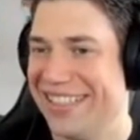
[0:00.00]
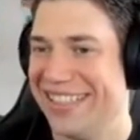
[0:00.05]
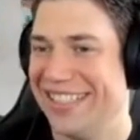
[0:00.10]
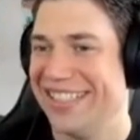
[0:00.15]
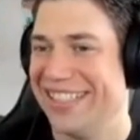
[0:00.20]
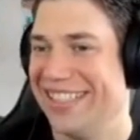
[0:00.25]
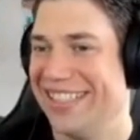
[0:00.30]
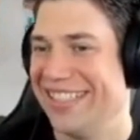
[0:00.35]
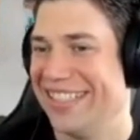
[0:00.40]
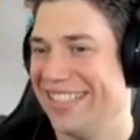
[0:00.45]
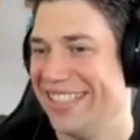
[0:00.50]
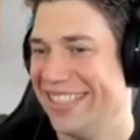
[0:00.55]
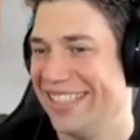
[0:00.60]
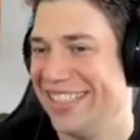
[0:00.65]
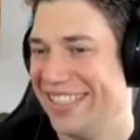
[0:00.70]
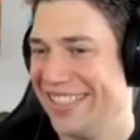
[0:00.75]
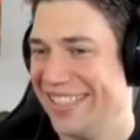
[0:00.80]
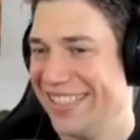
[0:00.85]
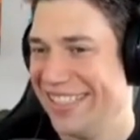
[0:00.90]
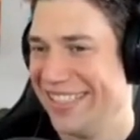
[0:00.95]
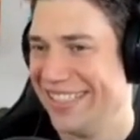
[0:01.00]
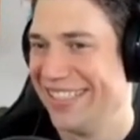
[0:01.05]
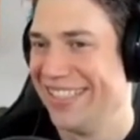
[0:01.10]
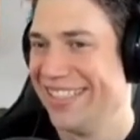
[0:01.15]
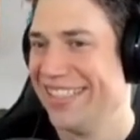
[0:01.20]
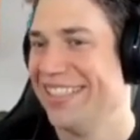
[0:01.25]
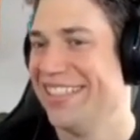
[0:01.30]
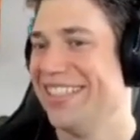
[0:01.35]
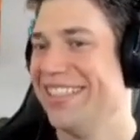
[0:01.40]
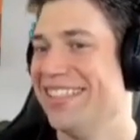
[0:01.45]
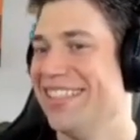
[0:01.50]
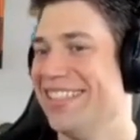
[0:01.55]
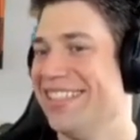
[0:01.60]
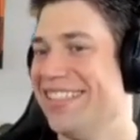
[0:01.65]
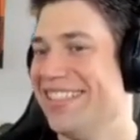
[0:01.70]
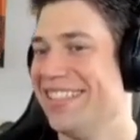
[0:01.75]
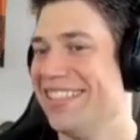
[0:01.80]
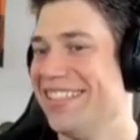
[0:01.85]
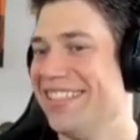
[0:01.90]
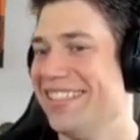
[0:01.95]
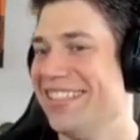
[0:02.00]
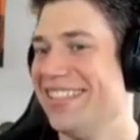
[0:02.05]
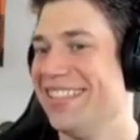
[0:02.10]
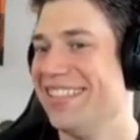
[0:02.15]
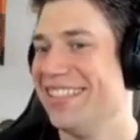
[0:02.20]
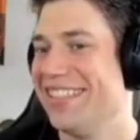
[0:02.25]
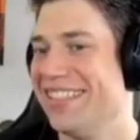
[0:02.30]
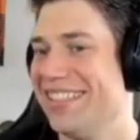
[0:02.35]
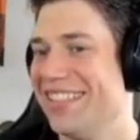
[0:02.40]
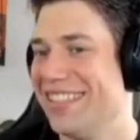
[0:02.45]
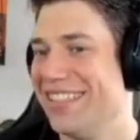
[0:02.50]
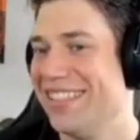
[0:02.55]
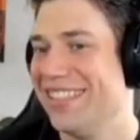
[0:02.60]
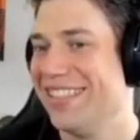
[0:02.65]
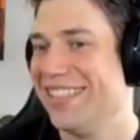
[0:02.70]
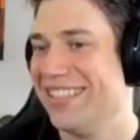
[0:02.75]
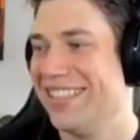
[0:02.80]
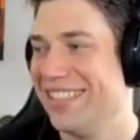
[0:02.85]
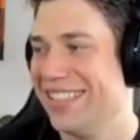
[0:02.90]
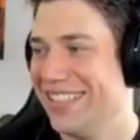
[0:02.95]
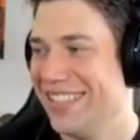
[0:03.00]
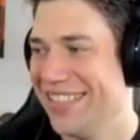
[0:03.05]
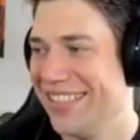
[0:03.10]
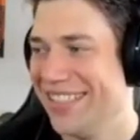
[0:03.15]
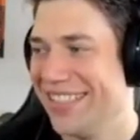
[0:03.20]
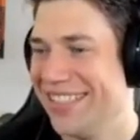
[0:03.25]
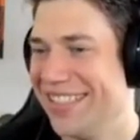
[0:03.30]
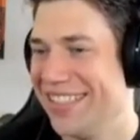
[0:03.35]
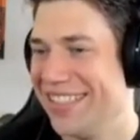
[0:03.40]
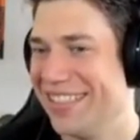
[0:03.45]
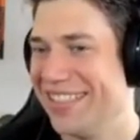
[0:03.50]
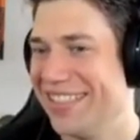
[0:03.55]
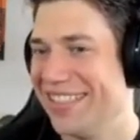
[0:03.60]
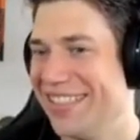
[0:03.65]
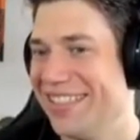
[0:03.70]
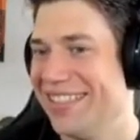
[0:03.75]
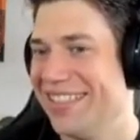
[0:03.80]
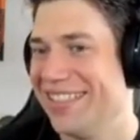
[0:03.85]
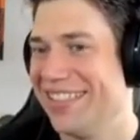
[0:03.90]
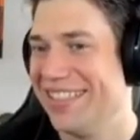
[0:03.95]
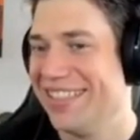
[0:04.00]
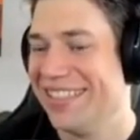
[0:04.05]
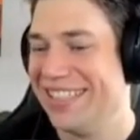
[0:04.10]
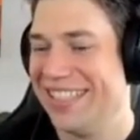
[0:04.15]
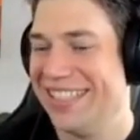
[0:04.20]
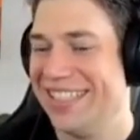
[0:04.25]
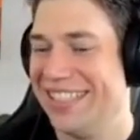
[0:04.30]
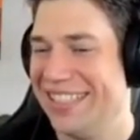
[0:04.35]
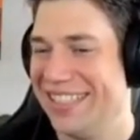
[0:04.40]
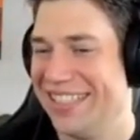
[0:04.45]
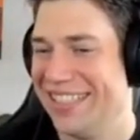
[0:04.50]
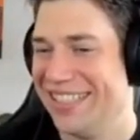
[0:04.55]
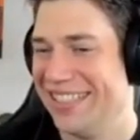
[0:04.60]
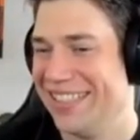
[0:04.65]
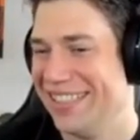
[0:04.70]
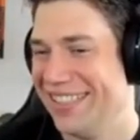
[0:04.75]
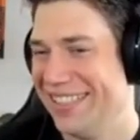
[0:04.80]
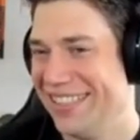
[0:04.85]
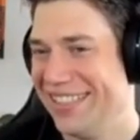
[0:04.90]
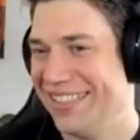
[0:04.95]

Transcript: The person shown says nothing.